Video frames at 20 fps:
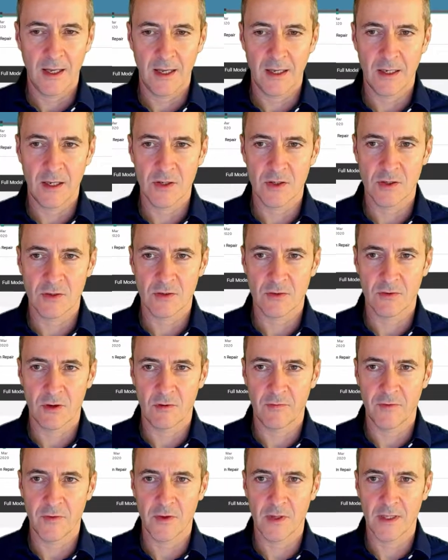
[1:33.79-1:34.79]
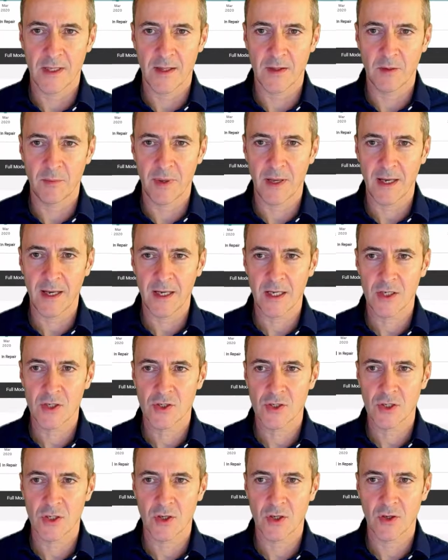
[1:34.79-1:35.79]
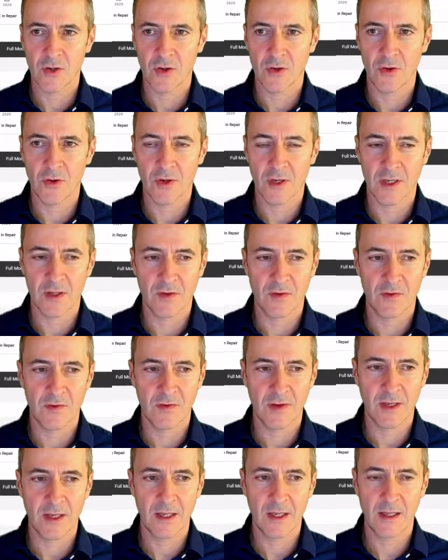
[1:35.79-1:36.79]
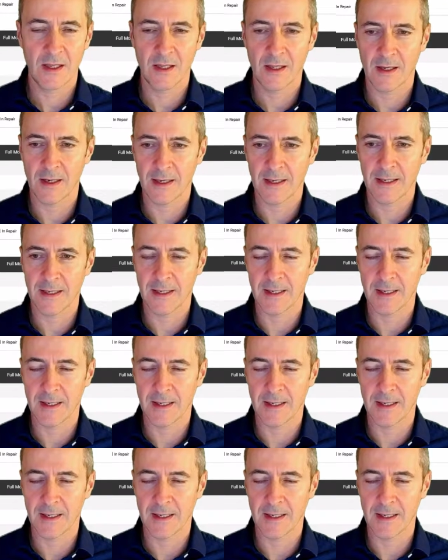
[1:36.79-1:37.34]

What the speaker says: And as you scroll further down the page, you can see